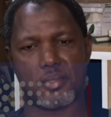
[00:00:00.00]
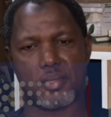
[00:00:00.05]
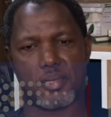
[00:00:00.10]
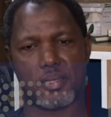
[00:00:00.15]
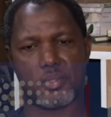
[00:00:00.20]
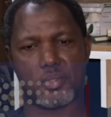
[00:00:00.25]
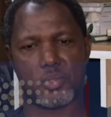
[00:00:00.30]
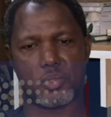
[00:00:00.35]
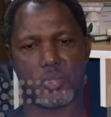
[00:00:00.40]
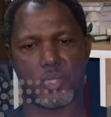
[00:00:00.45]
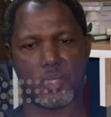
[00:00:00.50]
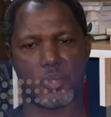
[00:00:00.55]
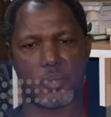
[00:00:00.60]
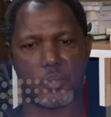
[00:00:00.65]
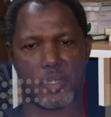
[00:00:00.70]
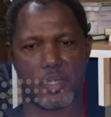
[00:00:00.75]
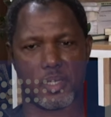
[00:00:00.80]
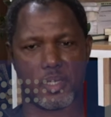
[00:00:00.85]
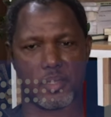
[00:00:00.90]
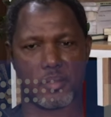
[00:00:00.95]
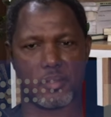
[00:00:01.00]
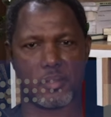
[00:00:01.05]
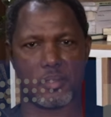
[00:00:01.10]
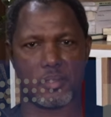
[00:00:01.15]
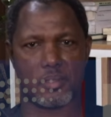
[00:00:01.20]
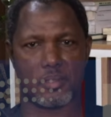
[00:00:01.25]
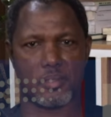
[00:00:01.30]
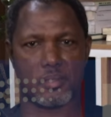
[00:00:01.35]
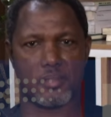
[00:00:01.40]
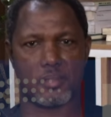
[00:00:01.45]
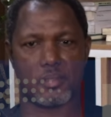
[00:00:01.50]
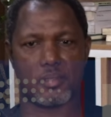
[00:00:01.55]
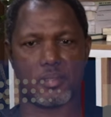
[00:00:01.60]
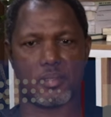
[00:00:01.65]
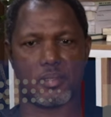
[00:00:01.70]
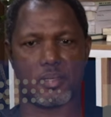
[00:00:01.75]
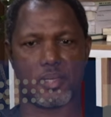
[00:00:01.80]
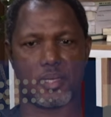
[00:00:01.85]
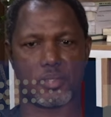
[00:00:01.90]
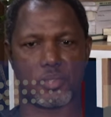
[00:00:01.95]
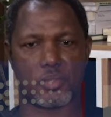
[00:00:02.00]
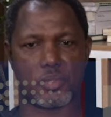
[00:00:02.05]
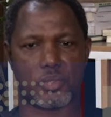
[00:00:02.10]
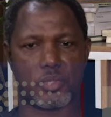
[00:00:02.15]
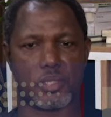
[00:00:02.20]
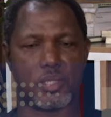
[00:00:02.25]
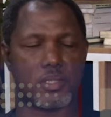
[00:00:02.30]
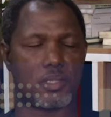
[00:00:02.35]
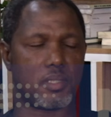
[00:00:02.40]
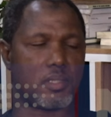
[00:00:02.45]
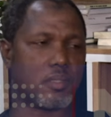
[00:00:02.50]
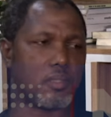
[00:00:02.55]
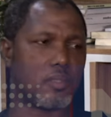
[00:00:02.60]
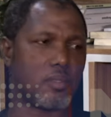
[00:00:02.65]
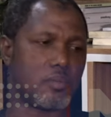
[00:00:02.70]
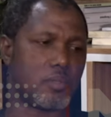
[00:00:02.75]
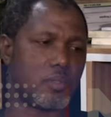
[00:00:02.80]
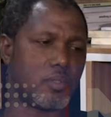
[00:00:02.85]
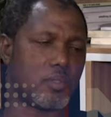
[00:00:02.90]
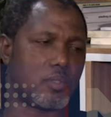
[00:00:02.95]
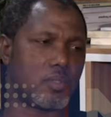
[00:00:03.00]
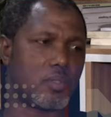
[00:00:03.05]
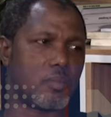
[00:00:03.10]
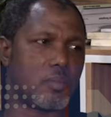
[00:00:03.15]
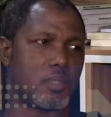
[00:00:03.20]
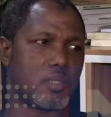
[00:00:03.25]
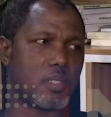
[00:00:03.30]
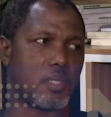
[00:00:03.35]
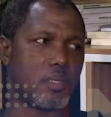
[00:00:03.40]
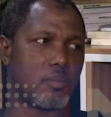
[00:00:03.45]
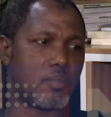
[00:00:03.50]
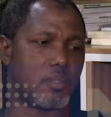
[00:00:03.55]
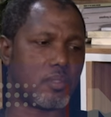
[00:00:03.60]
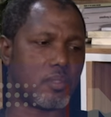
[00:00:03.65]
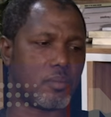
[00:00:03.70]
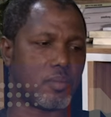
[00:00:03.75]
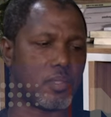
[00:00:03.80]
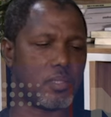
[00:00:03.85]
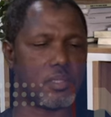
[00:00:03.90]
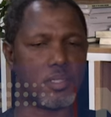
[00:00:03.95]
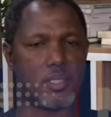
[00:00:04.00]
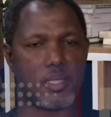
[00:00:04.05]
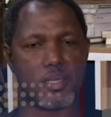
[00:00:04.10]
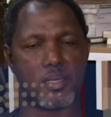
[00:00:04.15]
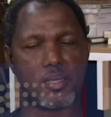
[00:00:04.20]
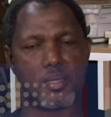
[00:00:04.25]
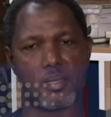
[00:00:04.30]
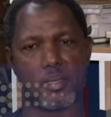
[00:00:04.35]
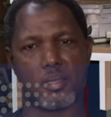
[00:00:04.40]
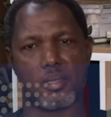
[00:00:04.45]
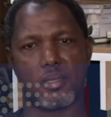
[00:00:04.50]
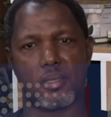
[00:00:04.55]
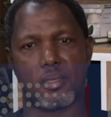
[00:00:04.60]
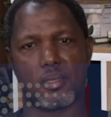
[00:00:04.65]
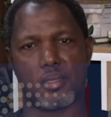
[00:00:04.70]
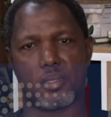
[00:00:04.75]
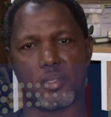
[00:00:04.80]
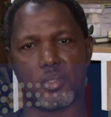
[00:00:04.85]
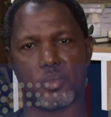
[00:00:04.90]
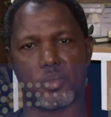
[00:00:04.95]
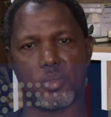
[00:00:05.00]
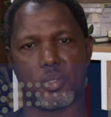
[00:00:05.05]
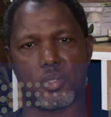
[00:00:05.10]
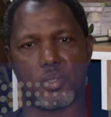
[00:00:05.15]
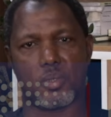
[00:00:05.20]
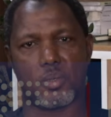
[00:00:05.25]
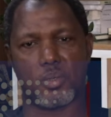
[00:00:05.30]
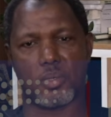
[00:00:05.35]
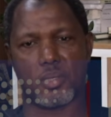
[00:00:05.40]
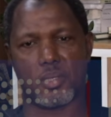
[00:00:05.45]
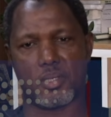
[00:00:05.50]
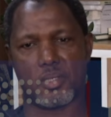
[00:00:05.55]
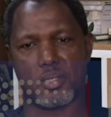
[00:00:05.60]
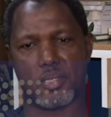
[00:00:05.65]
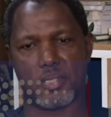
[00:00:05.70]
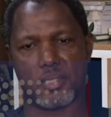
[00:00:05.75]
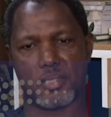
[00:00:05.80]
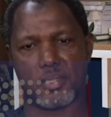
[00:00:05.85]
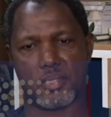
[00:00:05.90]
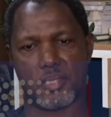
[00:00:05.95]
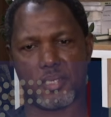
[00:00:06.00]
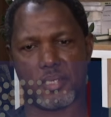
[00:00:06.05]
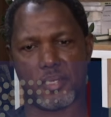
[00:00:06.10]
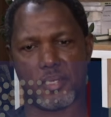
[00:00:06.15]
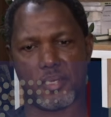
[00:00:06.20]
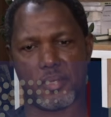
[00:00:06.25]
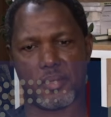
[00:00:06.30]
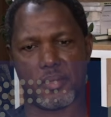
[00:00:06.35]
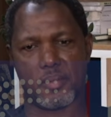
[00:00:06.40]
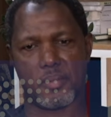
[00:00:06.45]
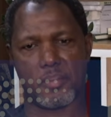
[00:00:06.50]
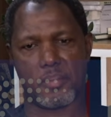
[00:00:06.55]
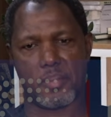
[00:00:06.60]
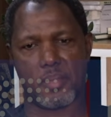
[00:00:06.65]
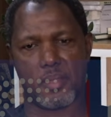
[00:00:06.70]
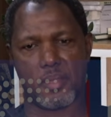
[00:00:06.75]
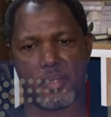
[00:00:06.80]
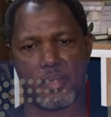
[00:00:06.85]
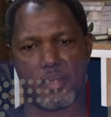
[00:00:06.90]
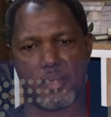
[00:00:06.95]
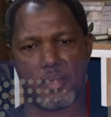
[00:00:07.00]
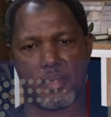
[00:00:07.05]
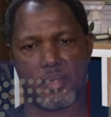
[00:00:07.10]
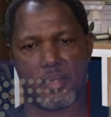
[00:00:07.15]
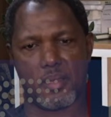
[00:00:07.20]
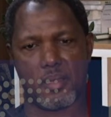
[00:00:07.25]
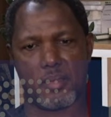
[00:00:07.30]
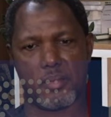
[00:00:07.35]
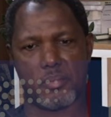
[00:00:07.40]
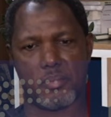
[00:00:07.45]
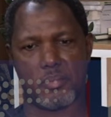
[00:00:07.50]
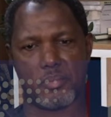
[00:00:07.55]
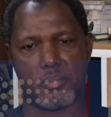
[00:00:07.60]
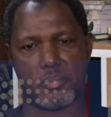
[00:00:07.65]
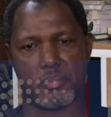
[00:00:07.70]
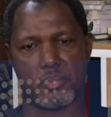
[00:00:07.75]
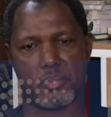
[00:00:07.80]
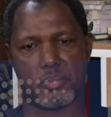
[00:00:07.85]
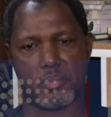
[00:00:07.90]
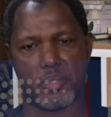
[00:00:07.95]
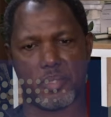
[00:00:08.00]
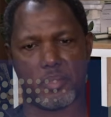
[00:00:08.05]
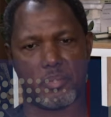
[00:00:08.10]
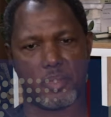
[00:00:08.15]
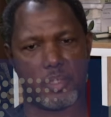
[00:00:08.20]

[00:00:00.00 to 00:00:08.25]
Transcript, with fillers: As you are aware, the Association of Senior Civil Servants of Nigeria is one organ that is very,